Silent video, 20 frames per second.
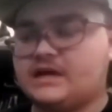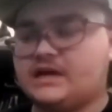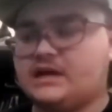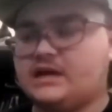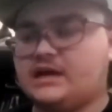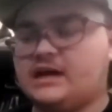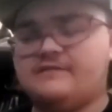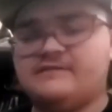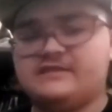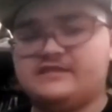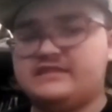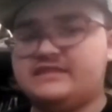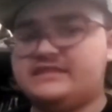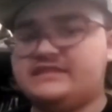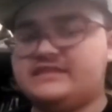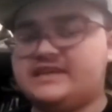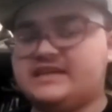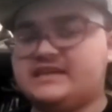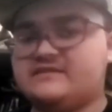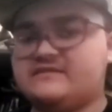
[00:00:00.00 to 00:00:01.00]
have a
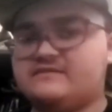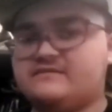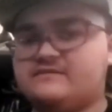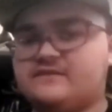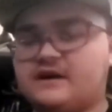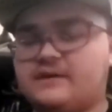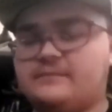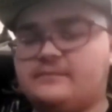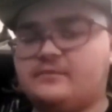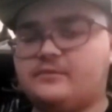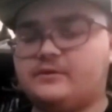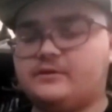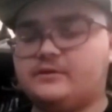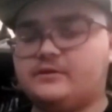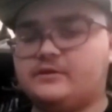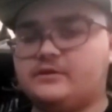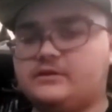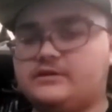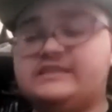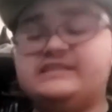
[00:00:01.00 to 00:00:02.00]
DTS 5. Or
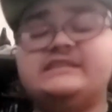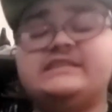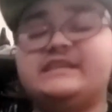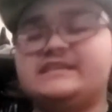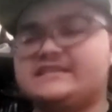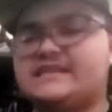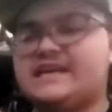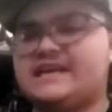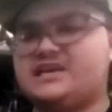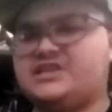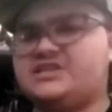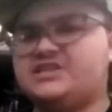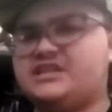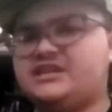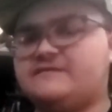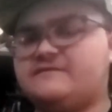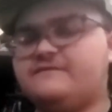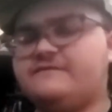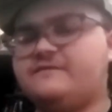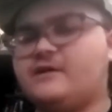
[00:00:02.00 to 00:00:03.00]
DTS
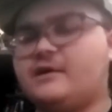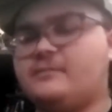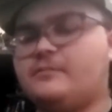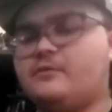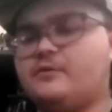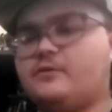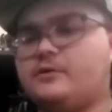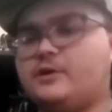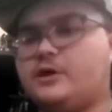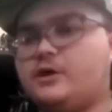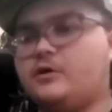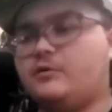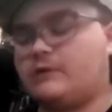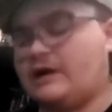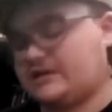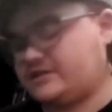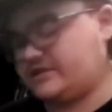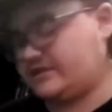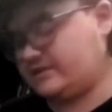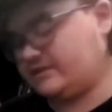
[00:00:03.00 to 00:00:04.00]
HD 5.0.
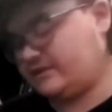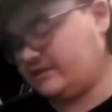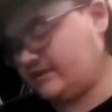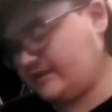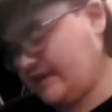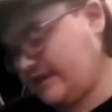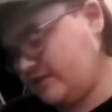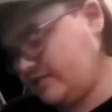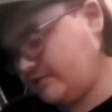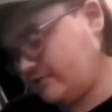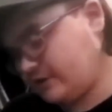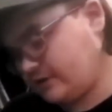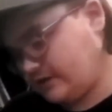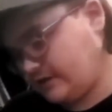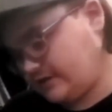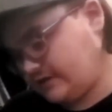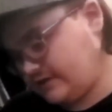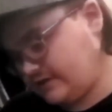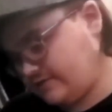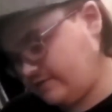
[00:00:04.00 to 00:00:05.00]
Actually, the theatrical cut
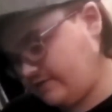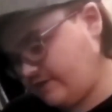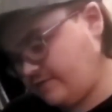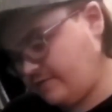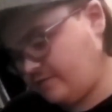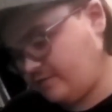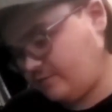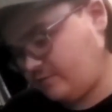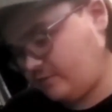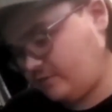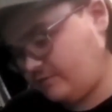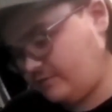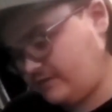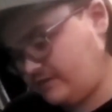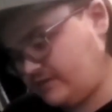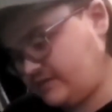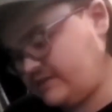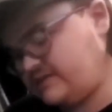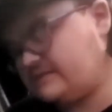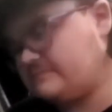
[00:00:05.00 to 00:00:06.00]
has a 5.1
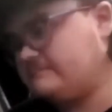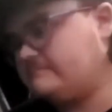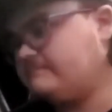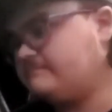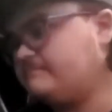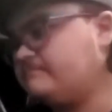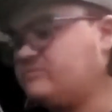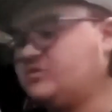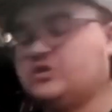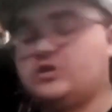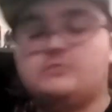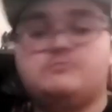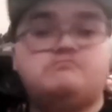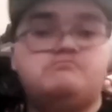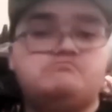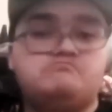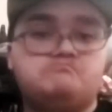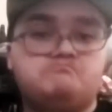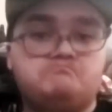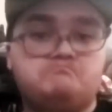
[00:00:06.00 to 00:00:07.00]
mix. So,
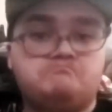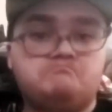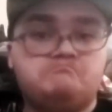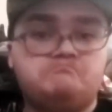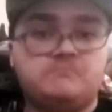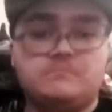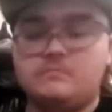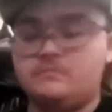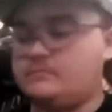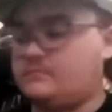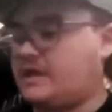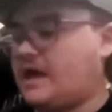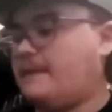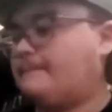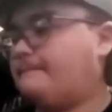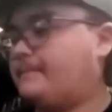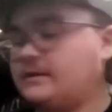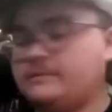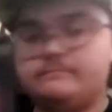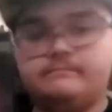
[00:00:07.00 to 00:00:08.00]

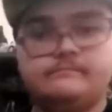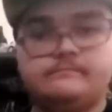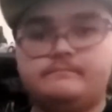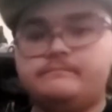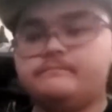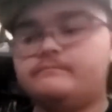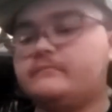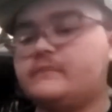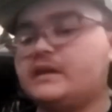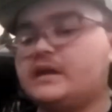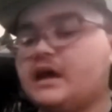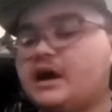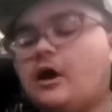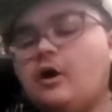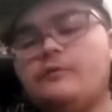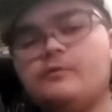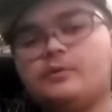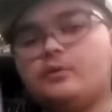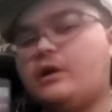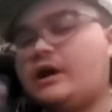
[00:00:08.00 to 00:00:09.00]
yeah, but
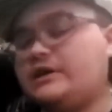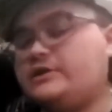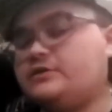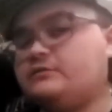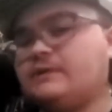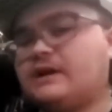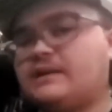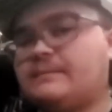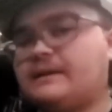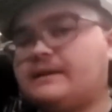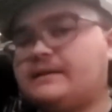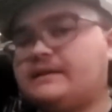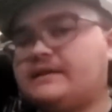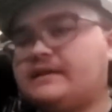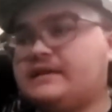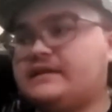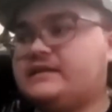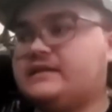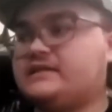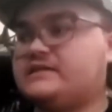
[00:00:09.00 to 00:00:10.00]
overall, I do recommend
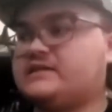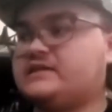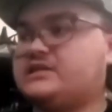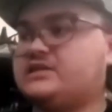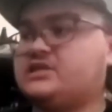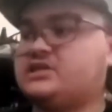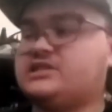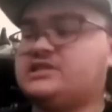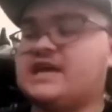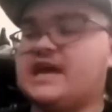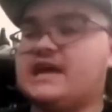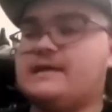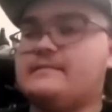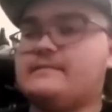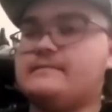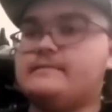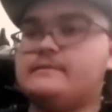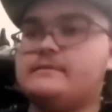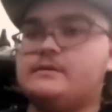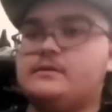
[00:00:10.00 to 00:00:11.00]
getting this. It's just that,
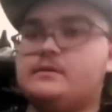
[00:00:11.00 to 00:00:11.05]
